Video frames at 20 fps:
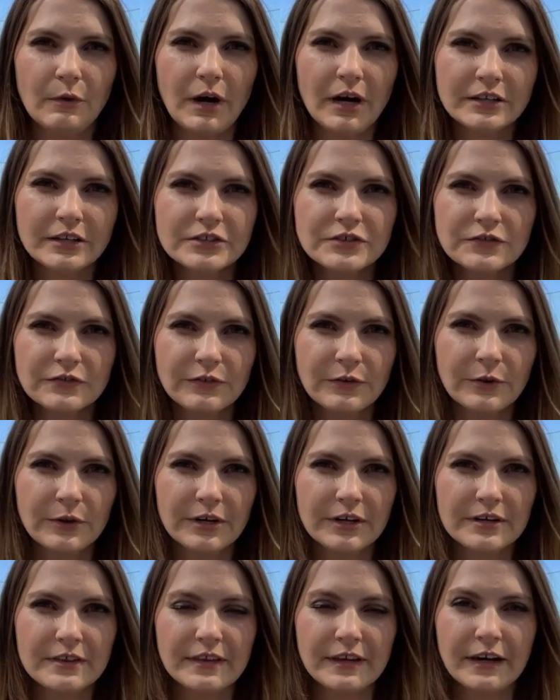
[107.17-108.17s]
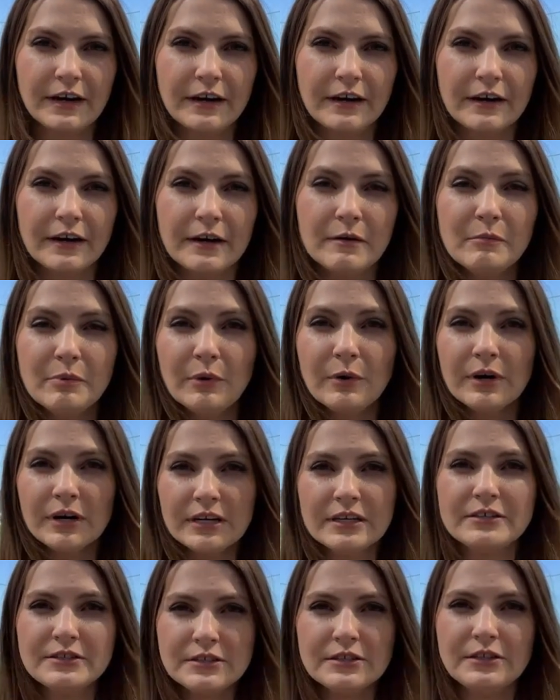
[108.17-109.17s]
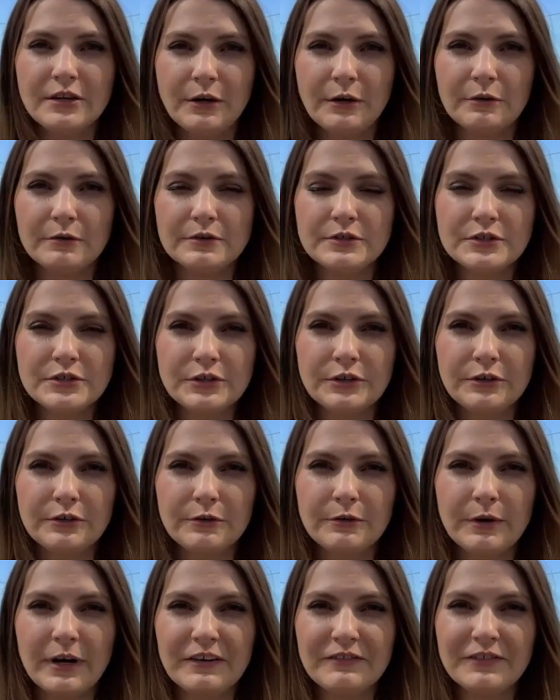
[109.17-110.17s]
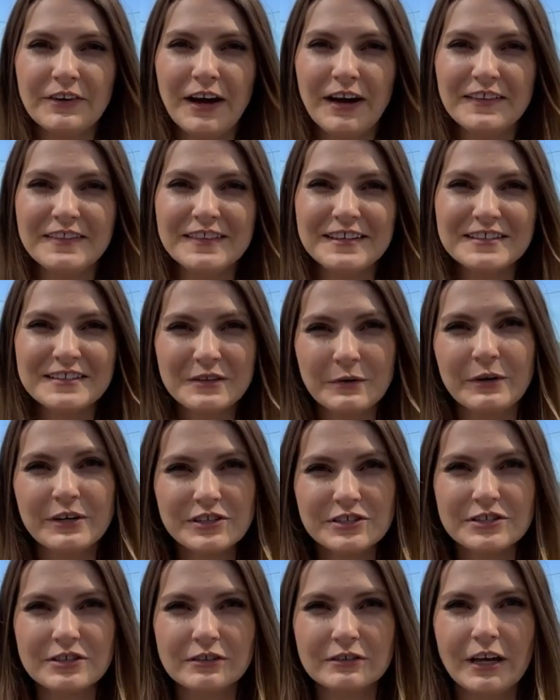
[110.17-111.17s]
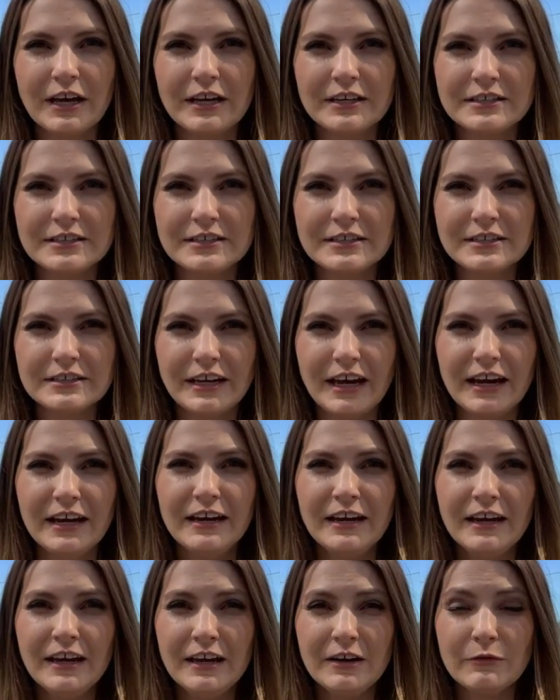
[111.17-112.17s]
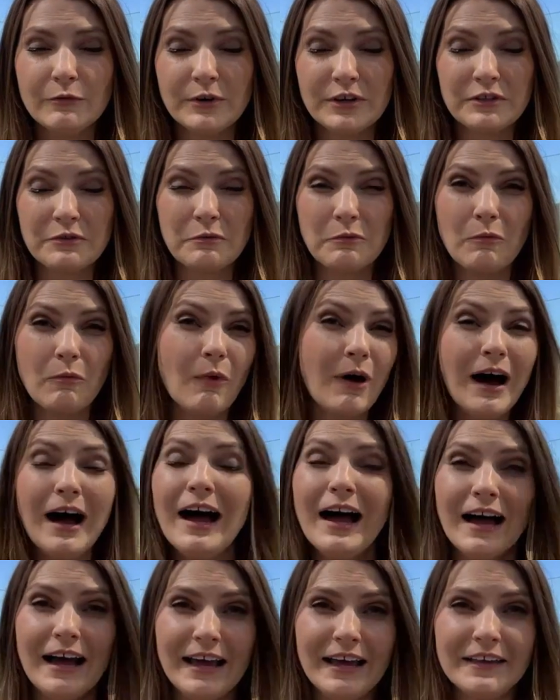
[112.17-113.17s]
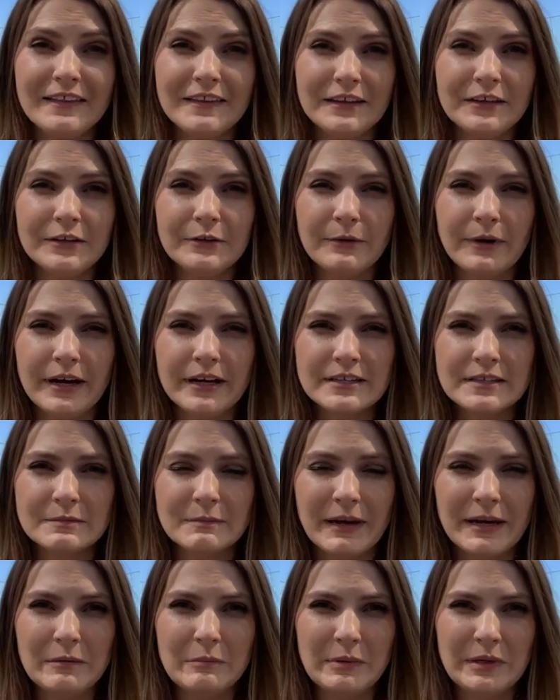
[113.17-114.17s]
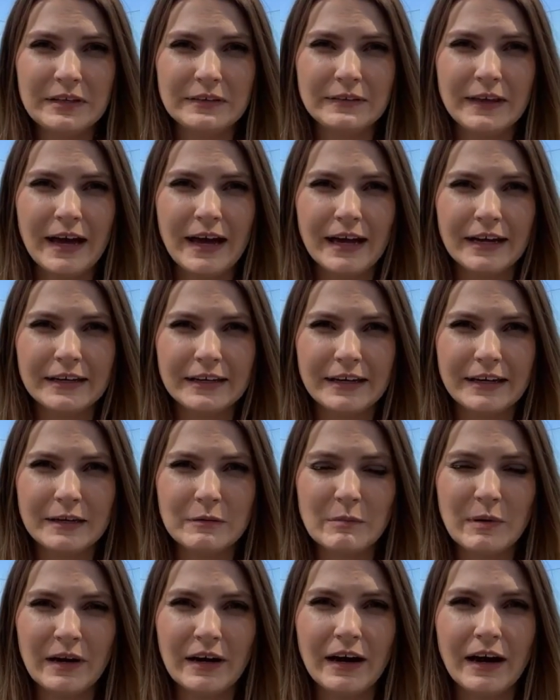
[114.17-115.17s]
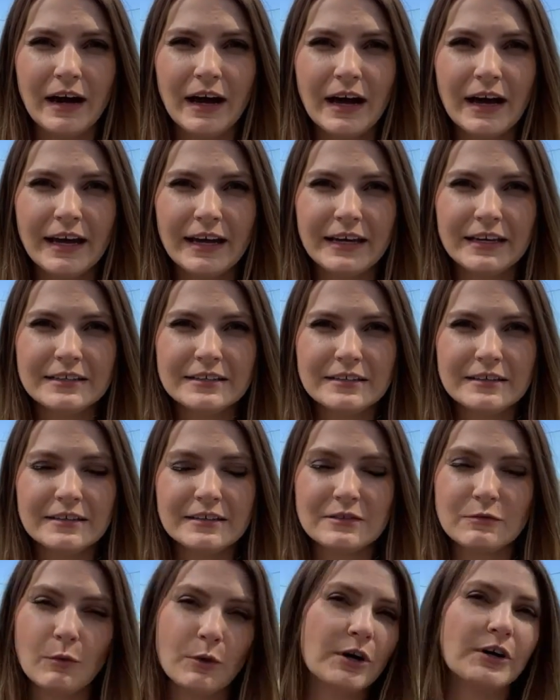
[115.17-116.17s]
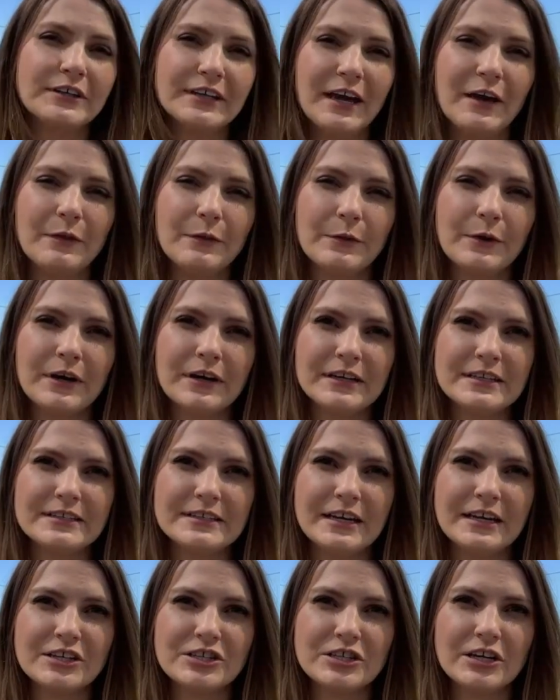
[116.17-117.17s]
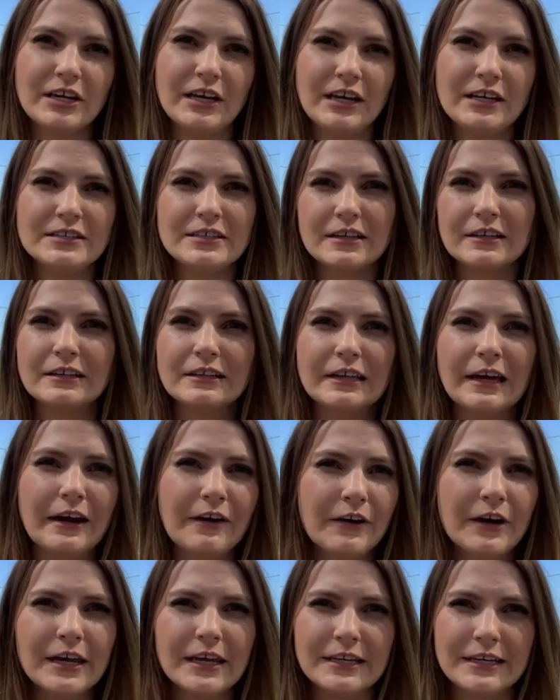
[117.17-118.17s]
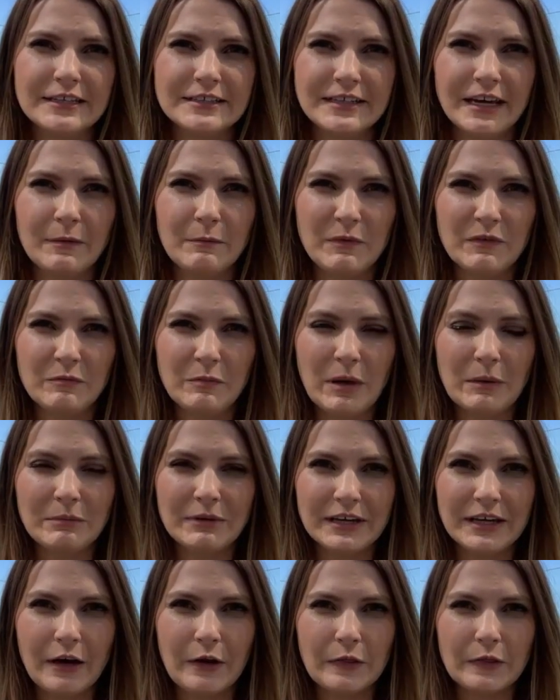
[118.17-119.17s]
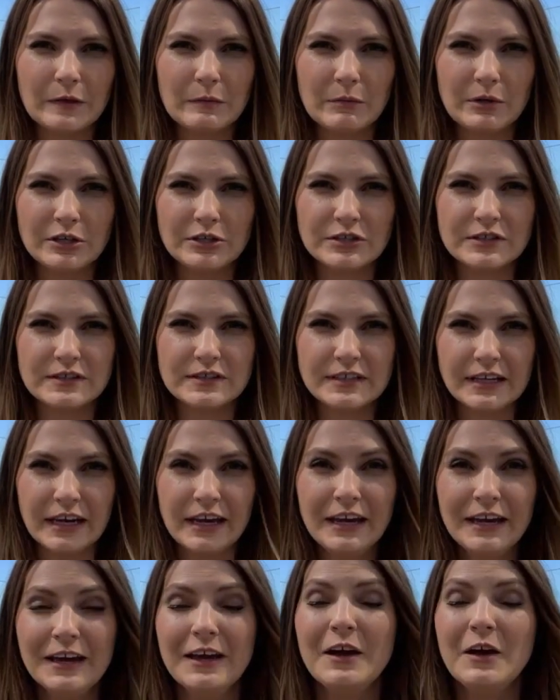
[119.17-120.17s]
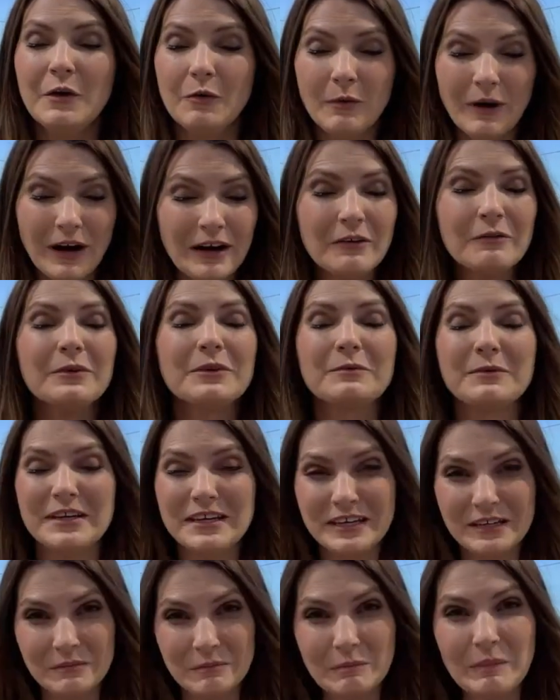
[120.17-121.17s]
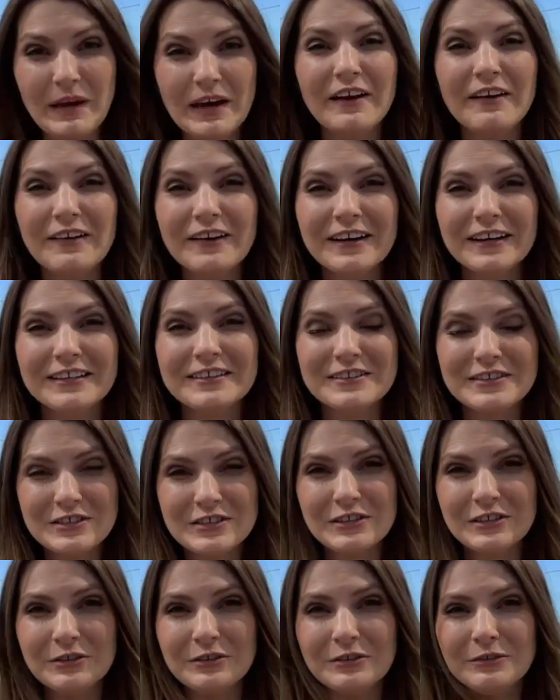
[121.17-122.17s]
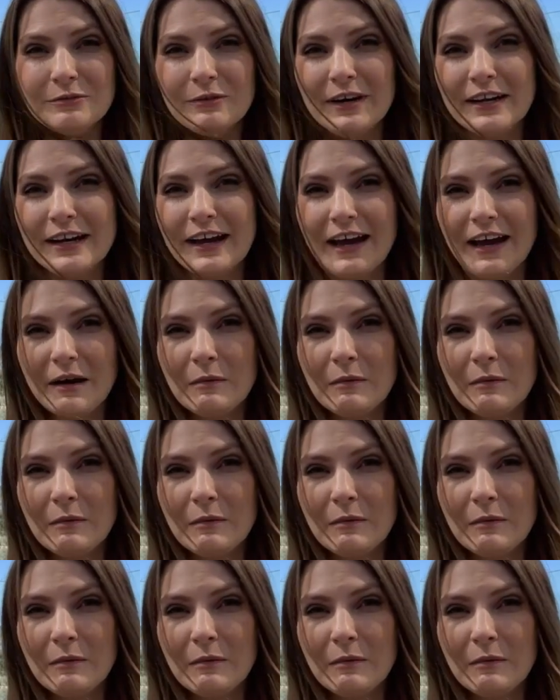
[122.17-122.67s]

to watch for there. Important to note, too, I've gotten this question a lot today with why the U.S. might be lagging behind the World Health Organization in declaring any type of public health emergency. Well, when we compare it to what